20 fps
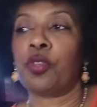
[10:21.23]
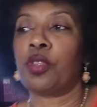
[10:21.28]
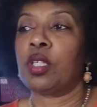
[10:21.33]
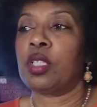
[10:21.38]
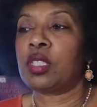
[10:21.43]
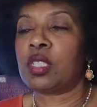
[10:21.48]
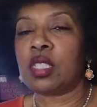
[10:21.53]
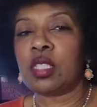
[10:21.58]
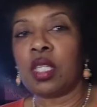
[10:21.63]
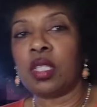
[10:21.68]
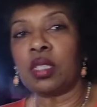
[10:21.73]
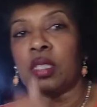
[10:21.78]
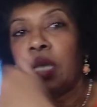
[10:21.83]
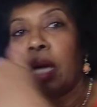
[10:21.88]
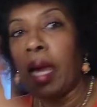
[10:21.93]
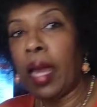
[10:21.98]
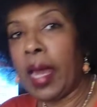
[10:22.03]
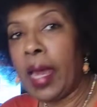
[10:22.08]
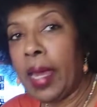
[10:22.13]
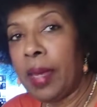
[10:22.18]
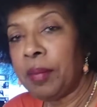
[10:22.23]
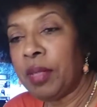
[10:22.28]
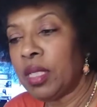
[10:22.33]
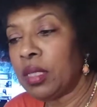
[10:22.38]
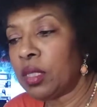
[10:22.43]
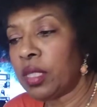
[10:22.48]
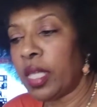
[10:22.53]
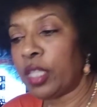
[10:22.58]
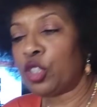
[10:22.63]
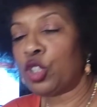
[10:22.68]
The
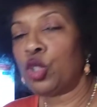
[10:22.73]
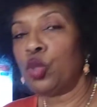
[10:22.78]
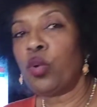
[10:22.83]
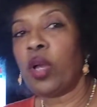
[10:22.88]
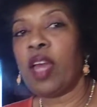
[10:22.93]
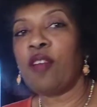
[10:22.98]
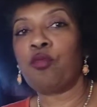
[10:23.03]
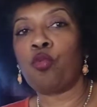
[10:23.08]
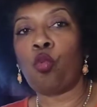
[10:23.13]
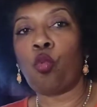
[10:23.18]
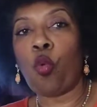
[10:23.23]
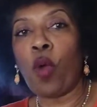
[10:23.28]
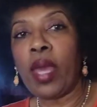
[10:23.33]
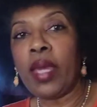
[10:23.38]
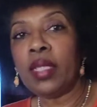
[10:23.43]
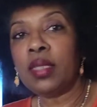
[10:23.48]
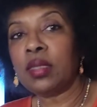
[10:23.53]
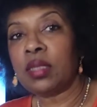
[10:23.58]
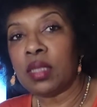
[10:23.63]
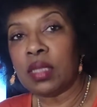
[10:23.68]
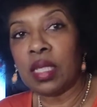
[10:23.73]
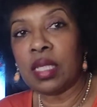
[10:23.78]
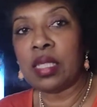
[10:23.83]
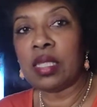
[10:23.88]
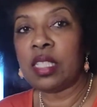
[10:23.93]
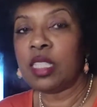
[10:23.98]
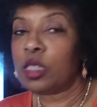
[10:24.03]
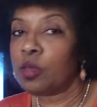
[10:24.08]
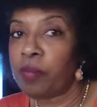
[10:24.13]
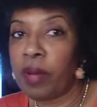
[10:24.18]
time that you have wasted
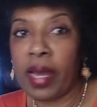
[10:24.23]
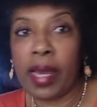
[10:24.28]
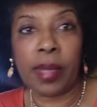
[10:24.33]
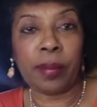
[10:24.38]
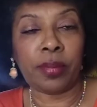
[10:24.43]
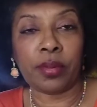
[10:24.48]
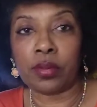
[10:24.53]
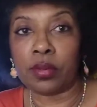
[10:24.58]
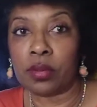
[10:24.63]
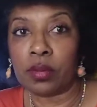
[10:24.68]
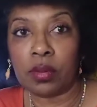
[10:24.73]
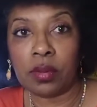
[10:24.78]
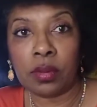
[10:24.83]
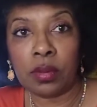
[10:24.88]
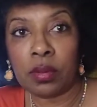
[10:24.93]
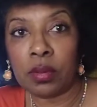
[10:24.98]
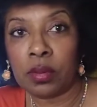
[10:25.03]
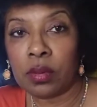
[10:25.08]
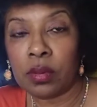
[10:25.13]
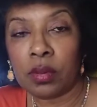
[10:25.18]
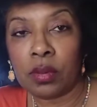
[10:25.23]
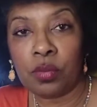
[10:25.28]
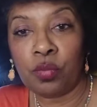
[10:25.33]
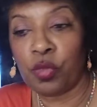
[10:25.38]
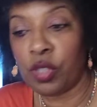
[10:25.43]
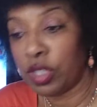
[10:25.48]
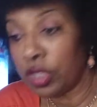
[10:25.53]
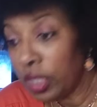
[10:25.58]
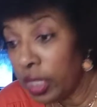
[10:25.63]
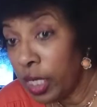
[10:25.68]
in this Bible,
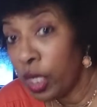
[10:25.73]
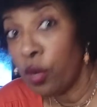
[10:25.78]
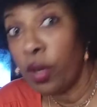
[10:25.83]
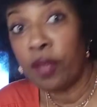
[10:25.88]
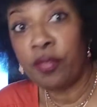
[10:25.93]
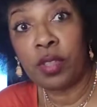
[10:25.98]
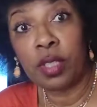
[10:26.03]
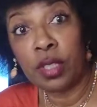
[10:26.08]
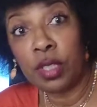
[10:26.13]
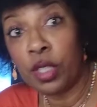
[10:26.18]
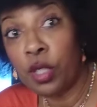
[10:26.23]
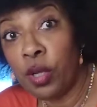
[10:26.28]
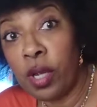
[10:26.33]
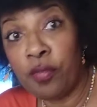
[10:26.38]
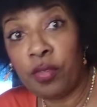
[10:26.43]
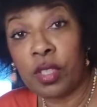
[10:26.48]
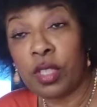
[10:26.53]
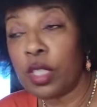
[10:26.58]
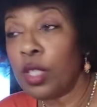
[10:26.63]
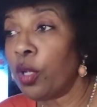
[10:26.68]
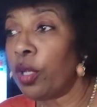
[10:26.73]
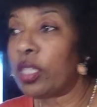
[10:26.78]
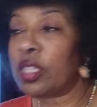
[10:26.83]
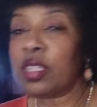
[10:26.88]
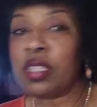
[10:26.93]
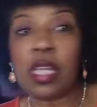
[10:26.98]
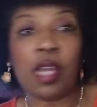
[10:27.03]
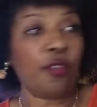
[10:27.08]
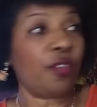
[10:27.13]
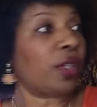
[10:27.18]
year after year after year,
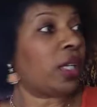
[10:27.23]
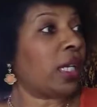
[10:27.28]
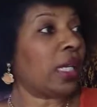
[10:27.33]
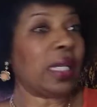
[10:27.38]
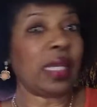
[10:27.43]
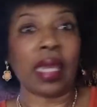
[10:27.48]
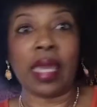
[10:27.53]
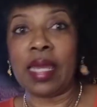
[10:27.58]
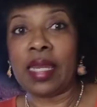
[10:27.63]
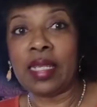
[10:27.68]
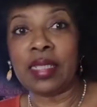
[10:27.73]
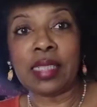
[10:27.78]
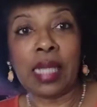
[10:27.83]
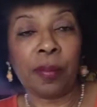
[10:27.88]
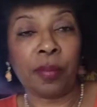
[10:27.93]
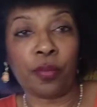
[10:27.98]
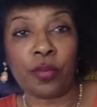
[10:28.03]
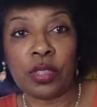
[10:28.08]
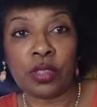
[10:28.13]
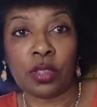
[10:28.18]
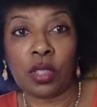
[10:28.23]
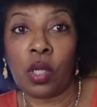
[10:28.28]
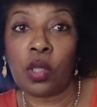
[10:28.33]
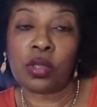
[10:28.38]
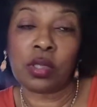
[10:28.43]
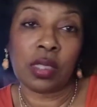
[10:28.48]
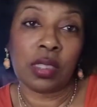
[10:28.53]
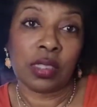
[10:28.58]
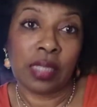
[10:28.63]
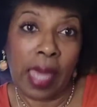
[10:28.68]
and never getting any type of
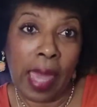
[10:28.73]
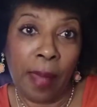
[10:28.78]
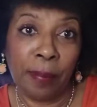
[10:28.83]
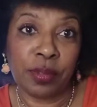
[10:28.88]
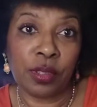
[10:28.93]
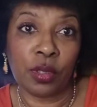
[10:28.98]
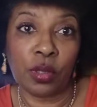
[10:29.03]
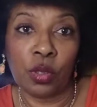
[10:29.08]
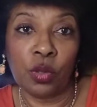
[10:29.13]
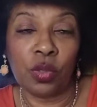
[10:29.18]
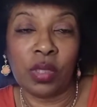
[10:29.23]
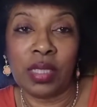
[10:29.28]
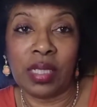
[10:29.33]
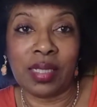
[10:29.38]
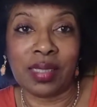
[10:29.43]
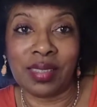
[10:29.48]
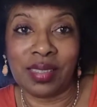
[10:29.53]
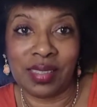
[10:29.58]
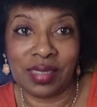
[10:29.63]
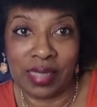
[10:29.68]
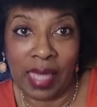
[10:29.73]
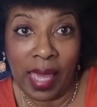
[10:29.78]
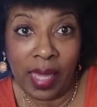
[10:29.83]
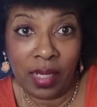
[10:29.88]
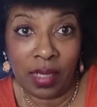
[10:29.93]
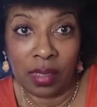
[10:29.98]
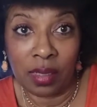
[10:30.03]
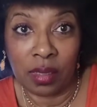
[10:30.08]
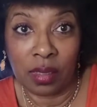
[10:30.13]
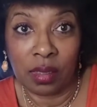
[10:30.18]
results is absolutely
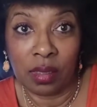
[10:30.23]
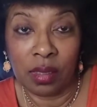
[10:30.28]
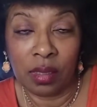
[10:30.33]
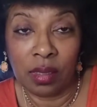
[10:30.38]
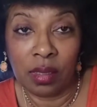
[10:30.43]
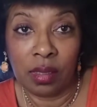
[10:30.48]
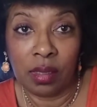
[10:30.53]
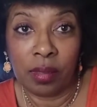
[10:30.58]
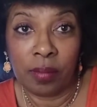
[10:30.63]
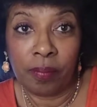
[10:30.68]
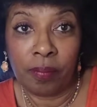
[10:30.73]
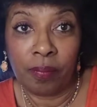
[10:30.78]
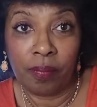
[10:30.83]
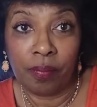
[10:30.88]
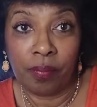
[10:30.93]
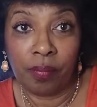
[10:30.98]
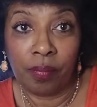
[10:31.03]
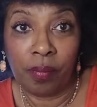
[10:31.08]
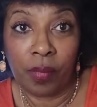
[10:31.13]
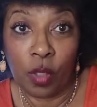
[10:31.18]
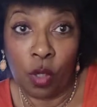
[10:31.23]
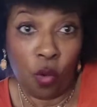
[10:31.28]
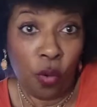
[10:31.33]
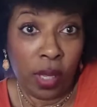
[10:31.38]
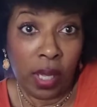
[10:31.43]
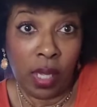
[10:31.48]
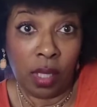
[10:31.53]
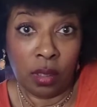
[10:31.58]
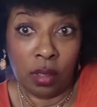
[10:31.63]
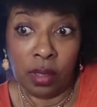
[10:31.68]
insanity. Go
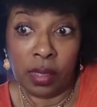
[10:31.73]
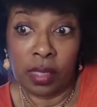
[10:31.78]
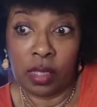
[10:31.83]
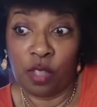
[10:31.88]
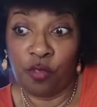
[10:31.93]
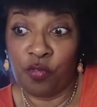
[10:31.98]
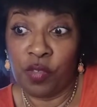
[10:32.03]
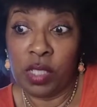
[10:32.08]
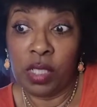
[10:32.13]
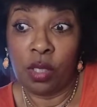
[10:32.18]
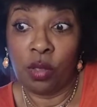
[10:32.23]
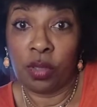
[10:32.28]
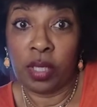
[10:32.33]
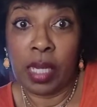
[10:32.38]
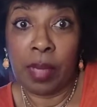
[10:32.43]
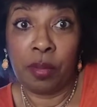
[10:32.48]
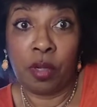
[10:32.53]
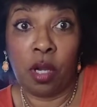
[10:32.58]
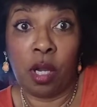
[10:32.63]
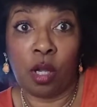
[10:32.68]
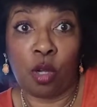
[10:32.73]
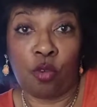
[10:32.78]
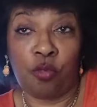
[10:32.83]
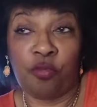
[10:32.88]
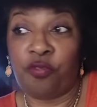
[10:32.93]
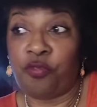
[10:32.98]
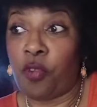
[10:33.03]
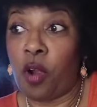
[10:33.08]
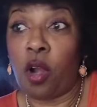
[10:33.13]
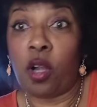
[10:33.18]
ahead, look at the video game called
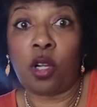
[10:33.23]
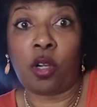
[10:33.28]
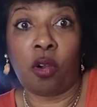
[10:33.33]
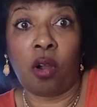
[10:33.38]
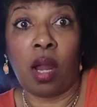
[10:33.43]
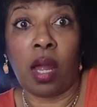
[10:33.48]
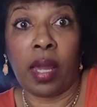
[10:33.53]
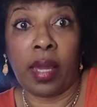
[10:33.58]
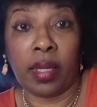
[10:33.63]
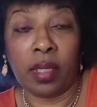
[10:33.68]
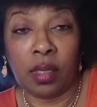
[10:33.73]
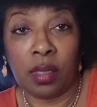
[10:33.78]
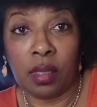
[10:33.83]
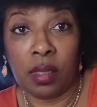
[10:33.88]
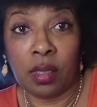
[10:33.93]
Far Cry.